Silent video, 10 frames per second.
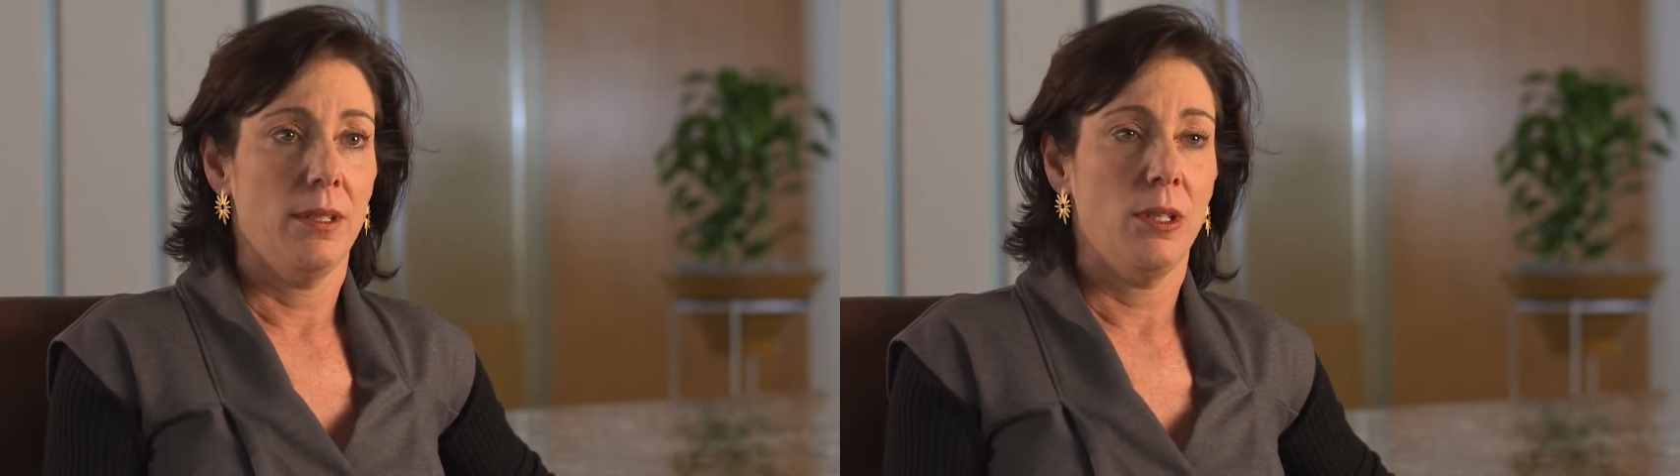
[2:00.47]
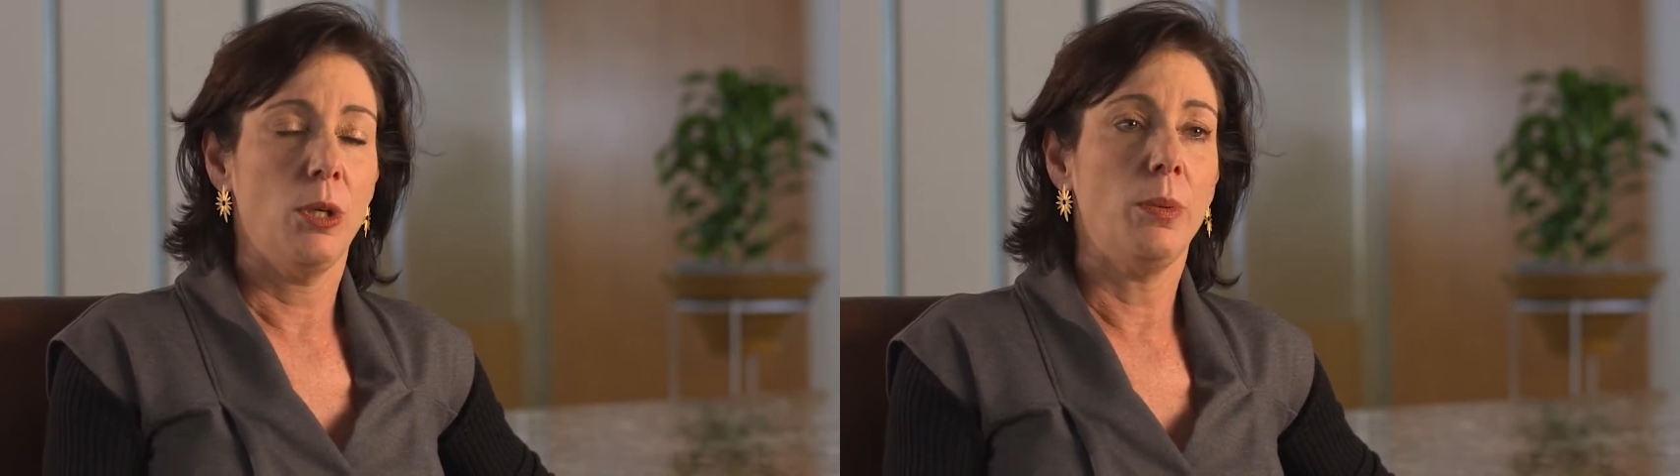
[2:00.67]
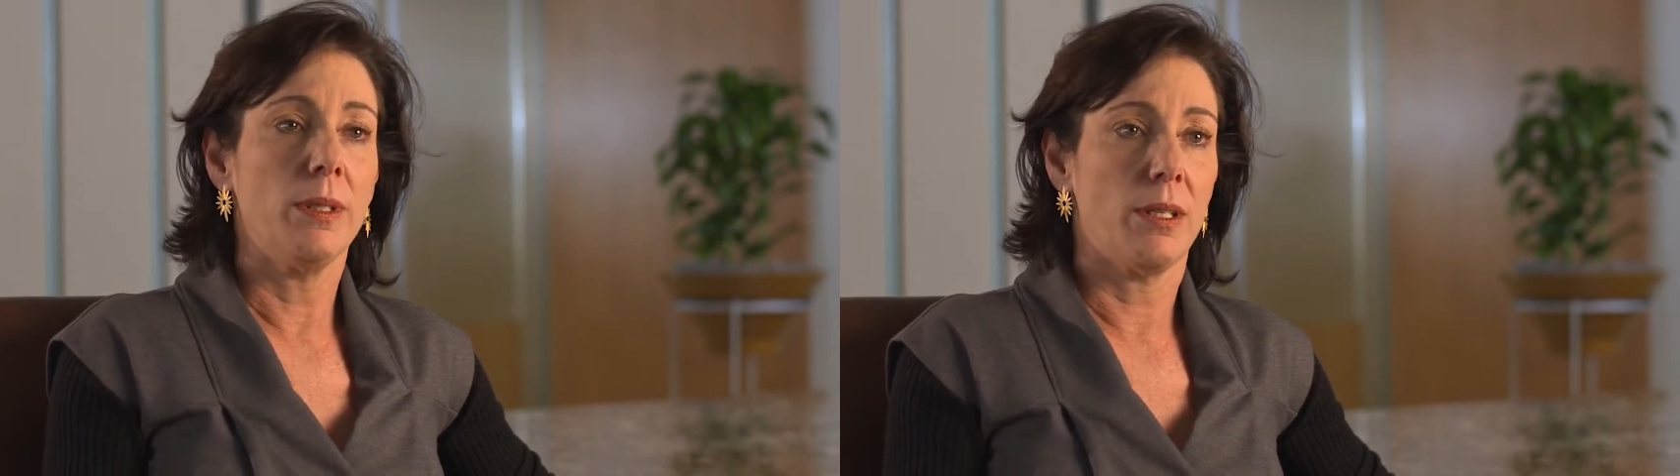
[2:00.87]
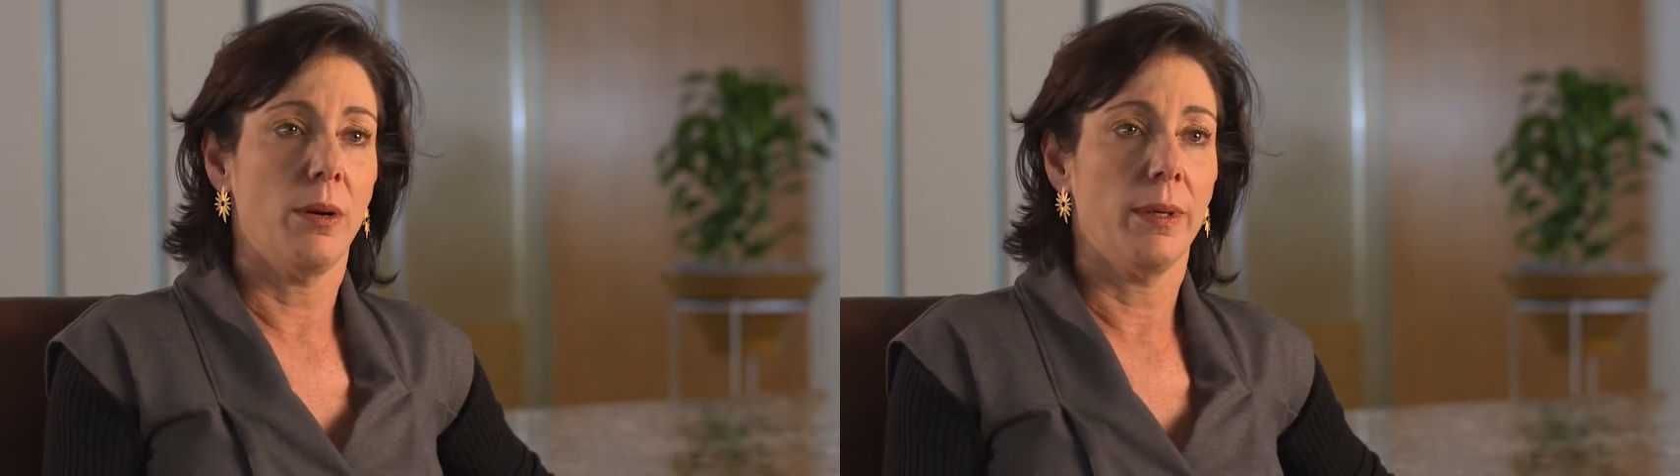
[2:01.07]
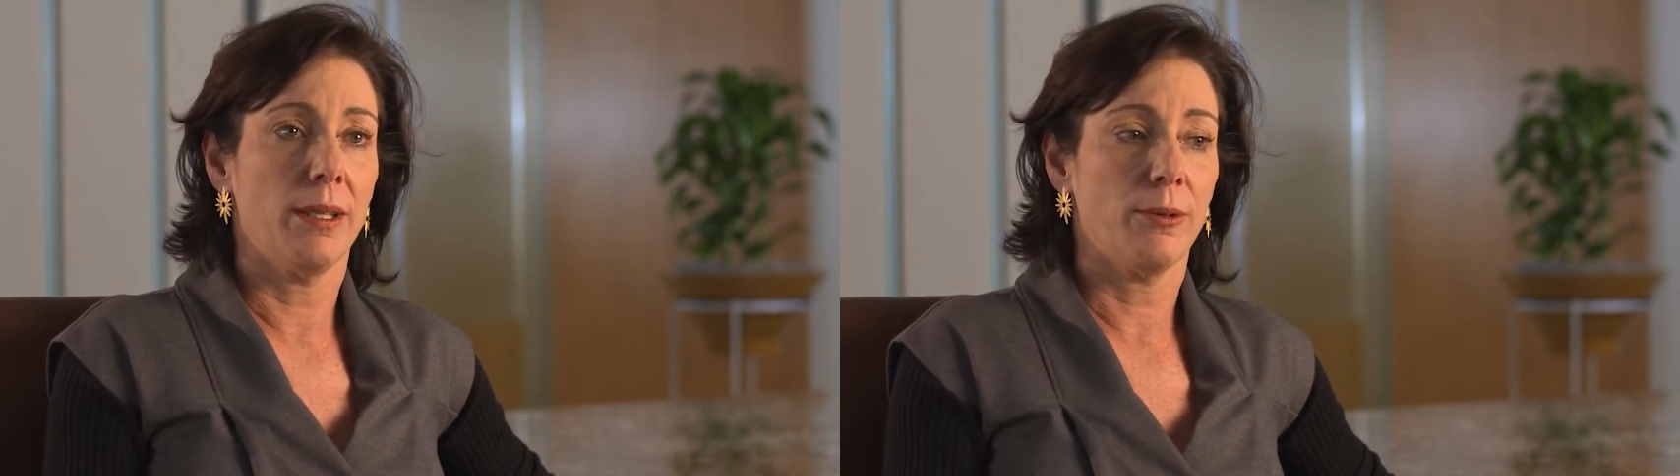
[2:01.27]
who was
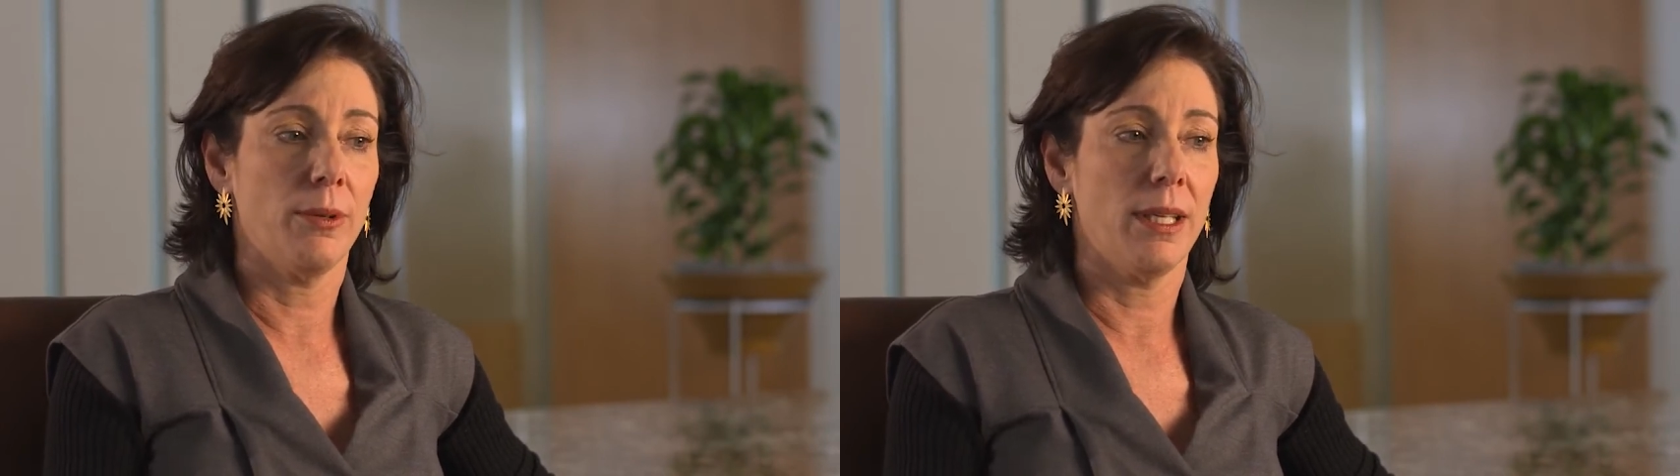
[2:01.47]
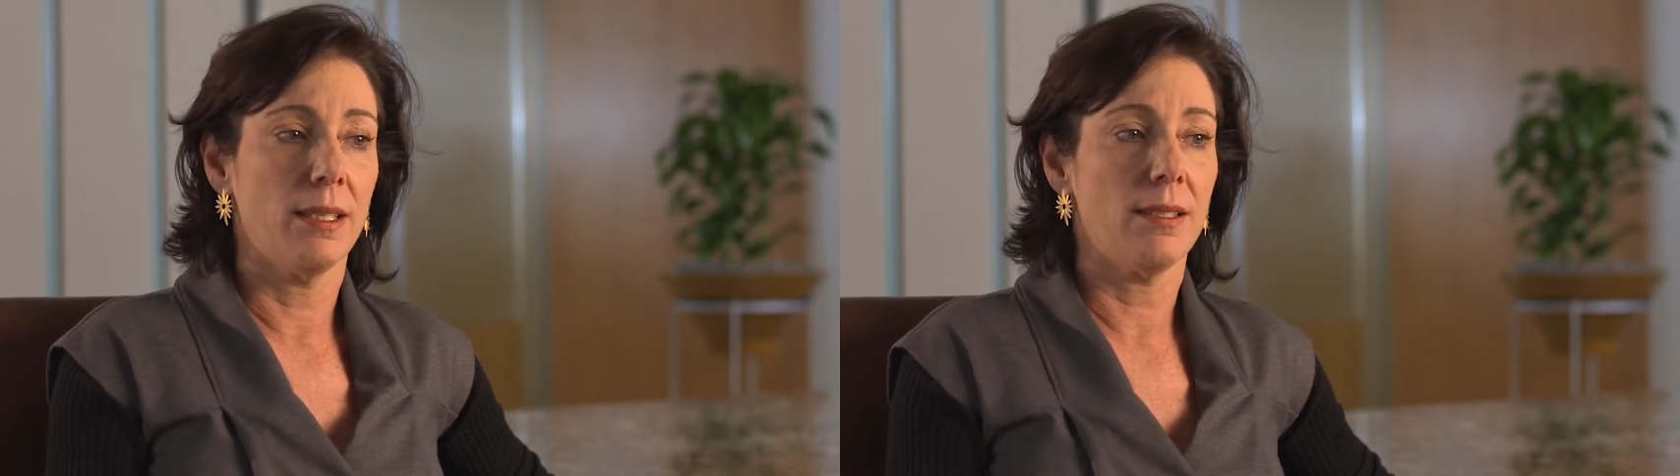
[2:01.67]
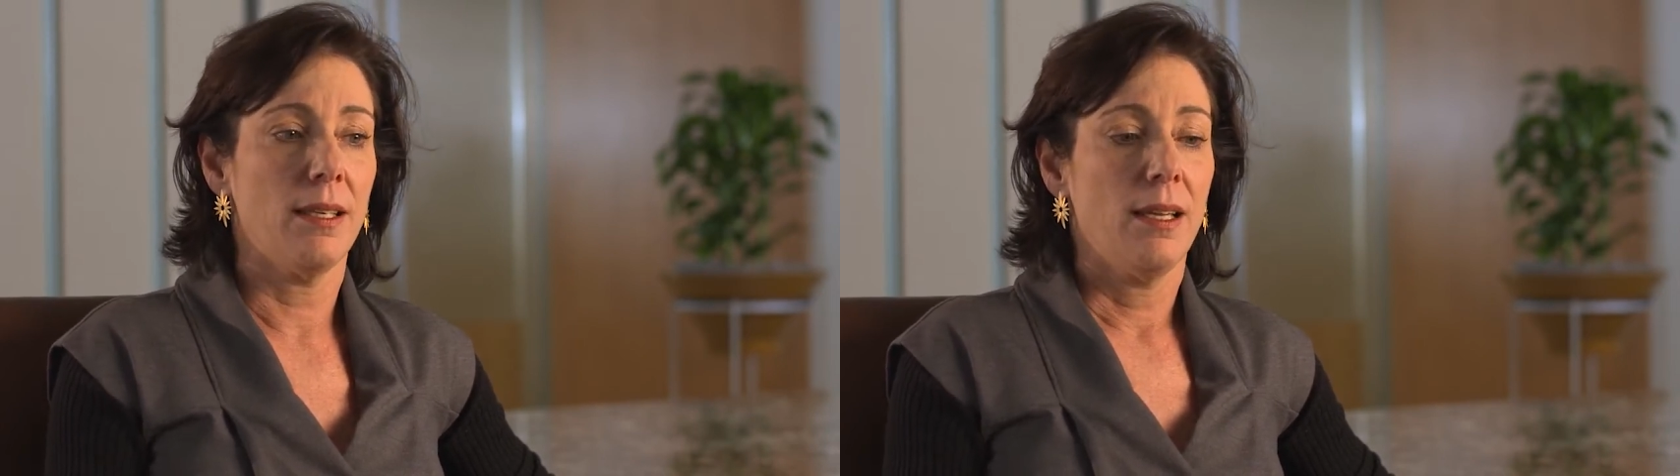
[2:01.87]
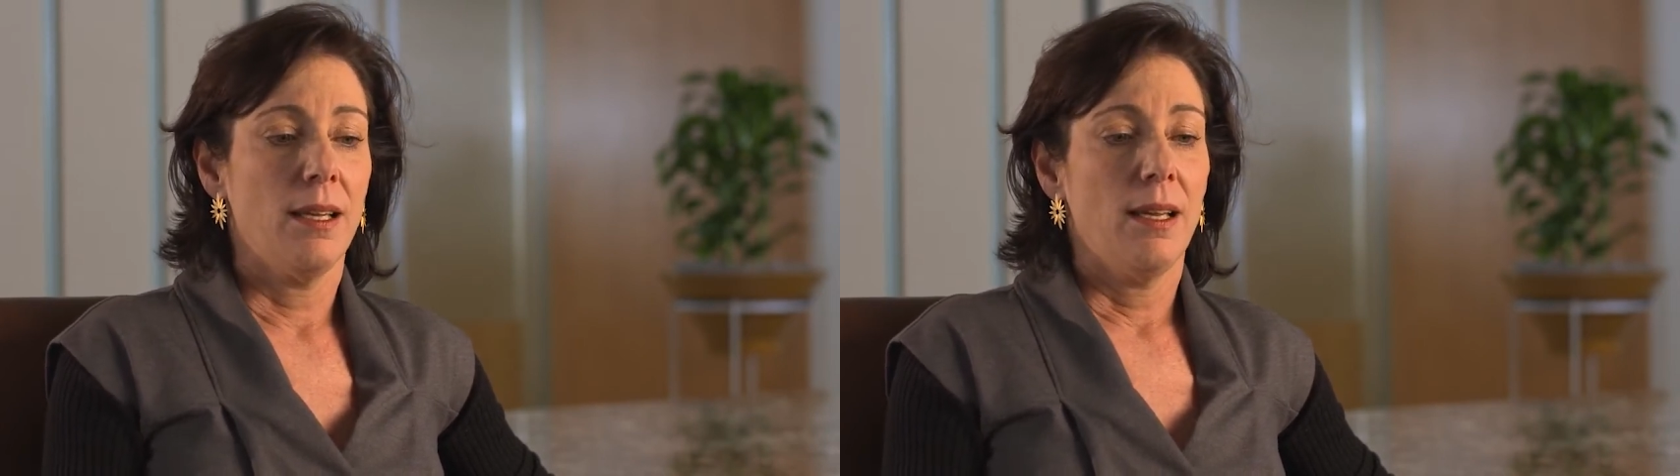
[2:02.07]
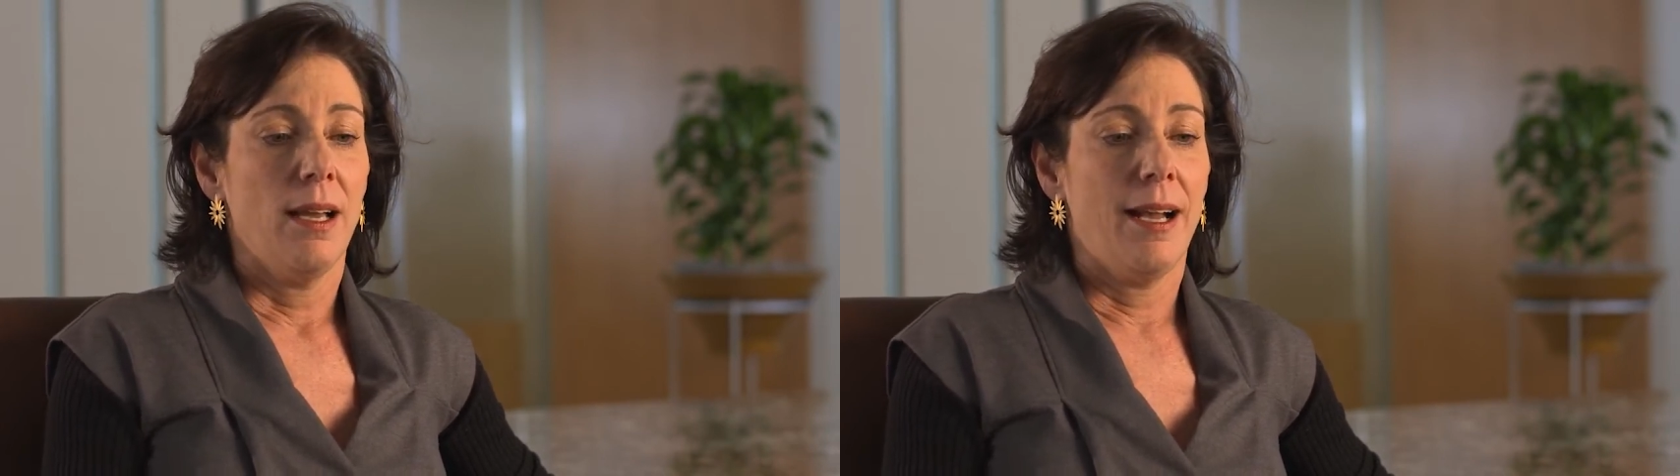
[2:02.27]
going through this.
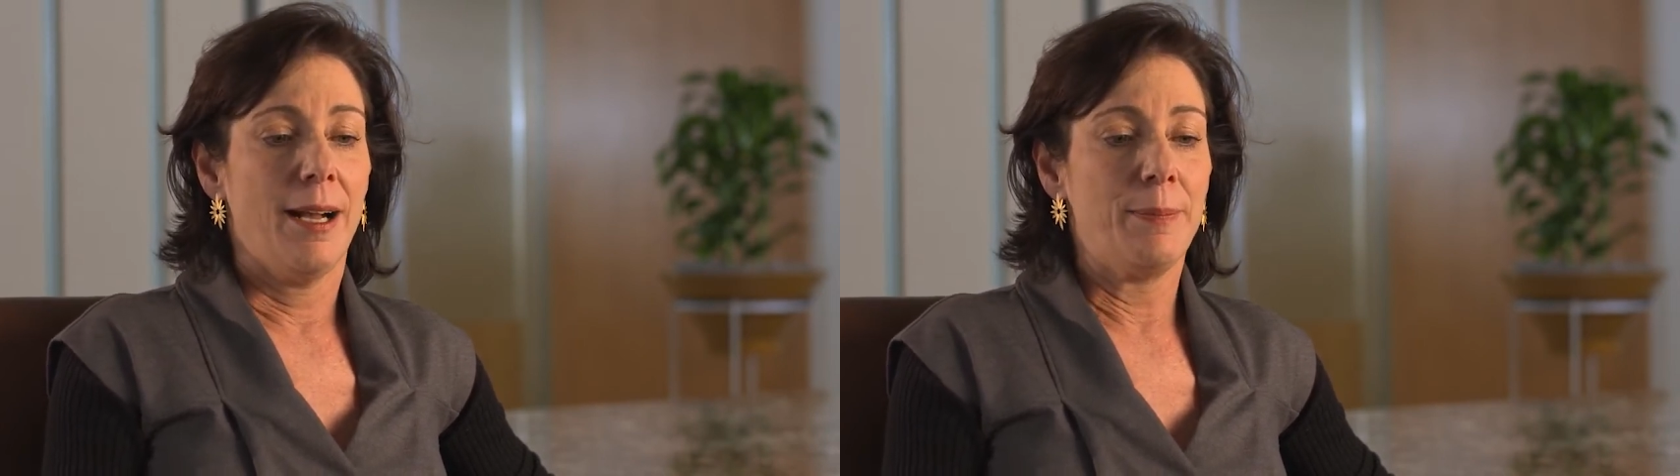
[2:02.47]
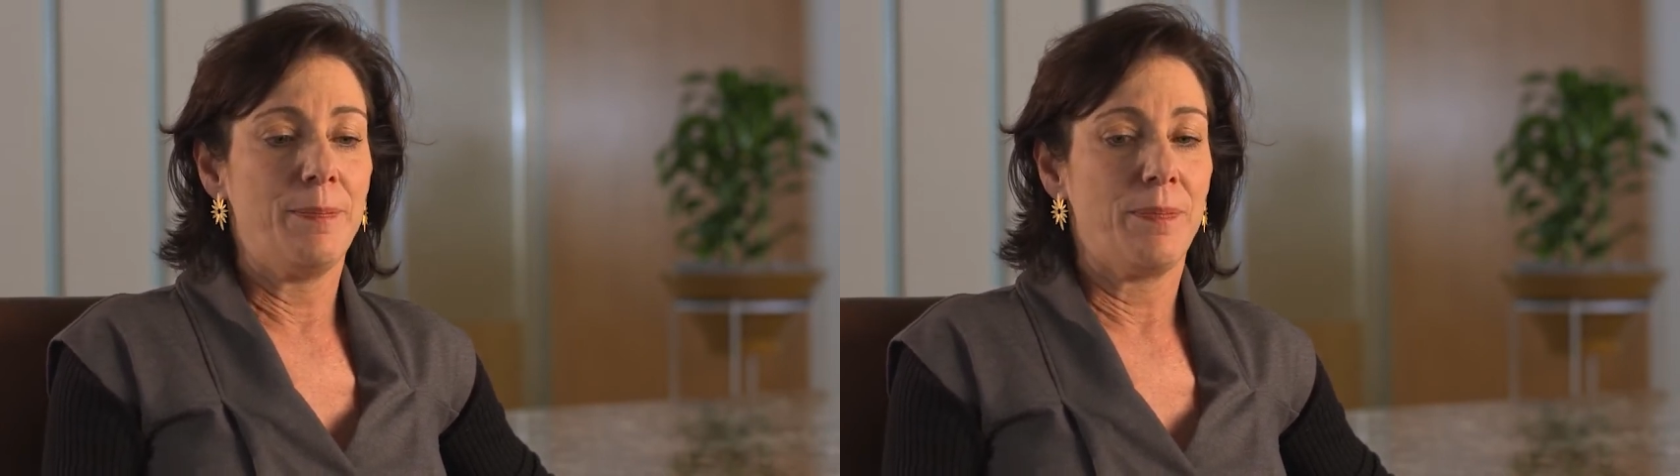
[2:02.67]
And